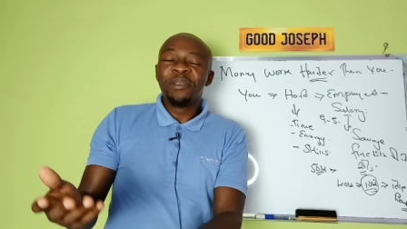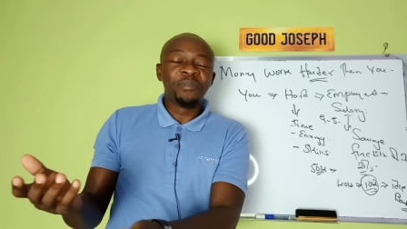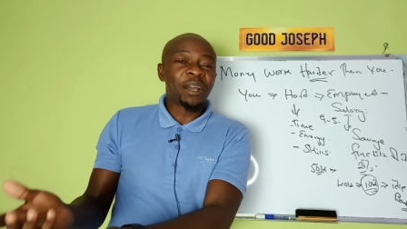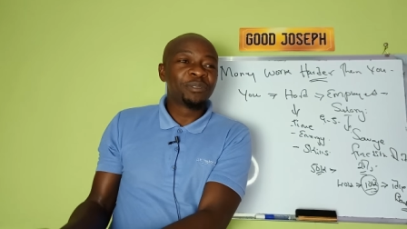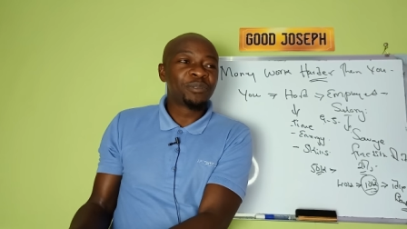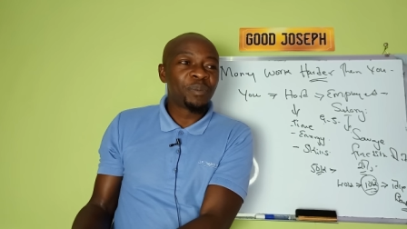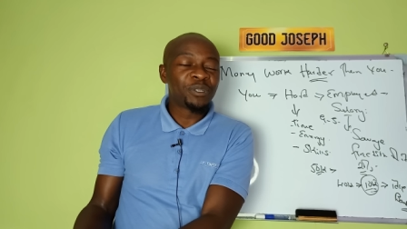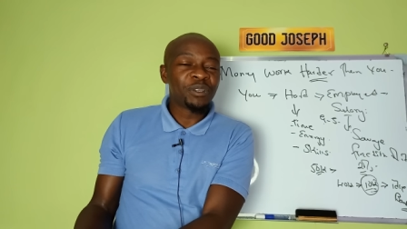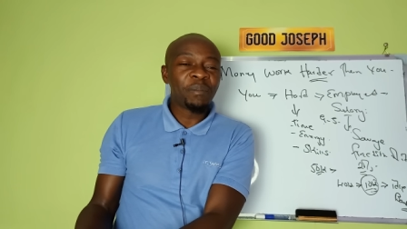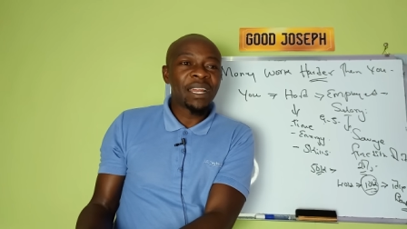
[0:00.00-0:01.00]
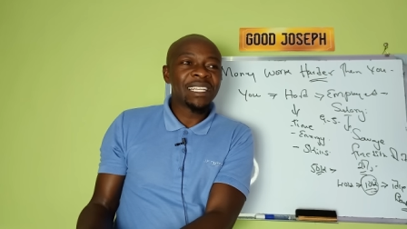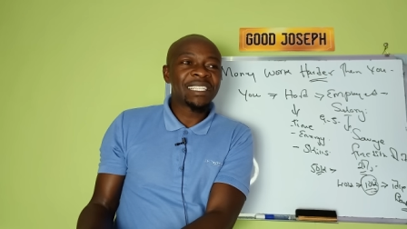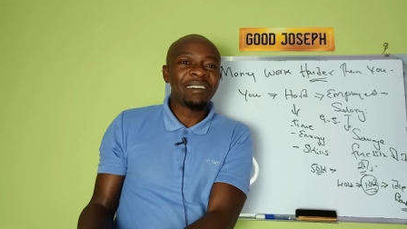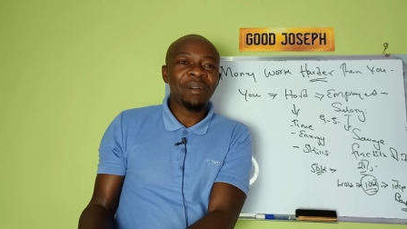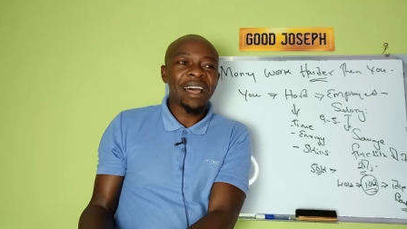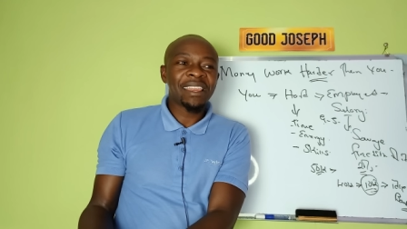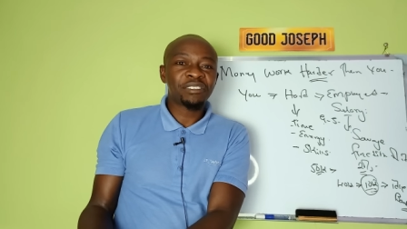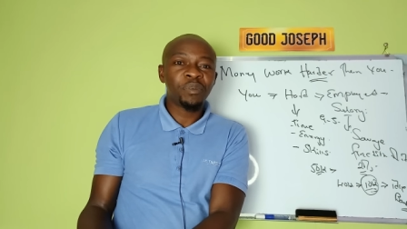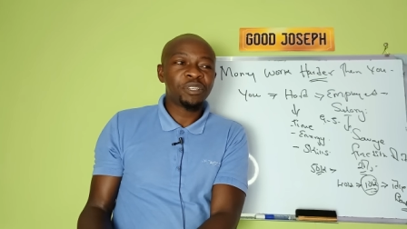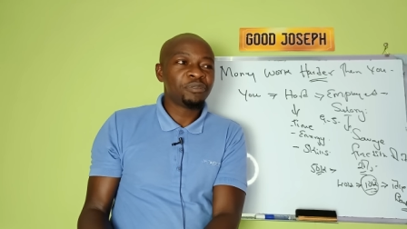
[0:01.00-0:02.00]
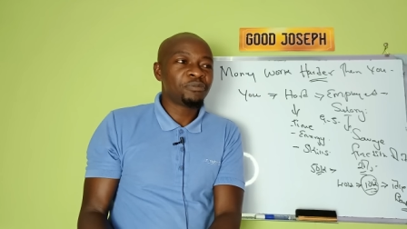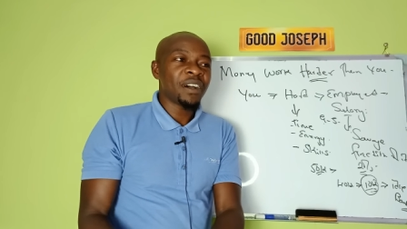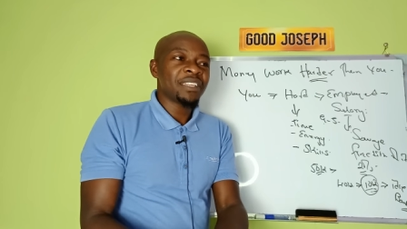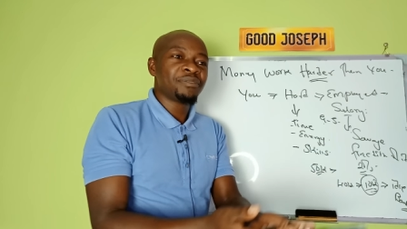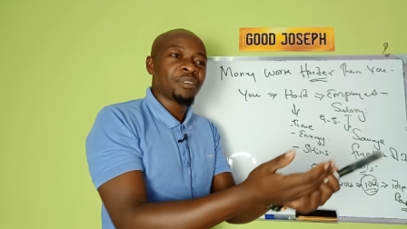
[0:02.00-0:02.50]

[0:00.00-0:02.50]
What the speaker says: You can also put your money in some other special funds.